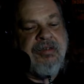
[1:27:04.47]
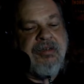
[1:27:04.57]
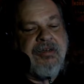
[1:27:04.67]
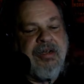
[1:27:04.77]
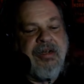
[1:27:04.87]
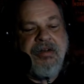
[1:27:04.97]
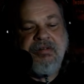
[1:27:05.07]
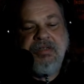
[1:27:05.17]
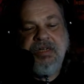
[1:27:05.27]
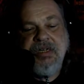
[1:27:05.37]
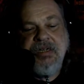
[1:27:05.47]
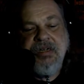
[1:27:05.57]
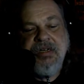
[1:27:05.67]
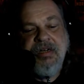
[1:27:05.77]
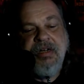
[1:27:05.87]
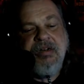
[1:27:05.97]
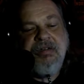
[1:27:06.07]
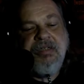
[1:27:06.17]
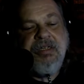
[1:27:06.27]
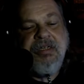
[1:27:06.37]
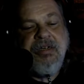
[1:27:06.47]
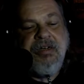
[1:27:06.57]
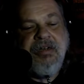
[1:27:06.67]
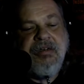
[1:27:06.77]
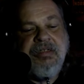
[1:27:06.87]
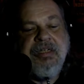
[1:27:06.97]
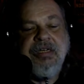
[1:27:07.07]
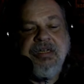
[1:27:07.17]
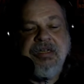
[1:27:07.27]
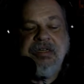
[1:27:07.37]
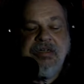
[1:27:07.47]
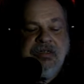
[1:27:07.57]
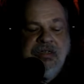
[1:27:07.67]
Oh dear. Oh dear. Oh dear.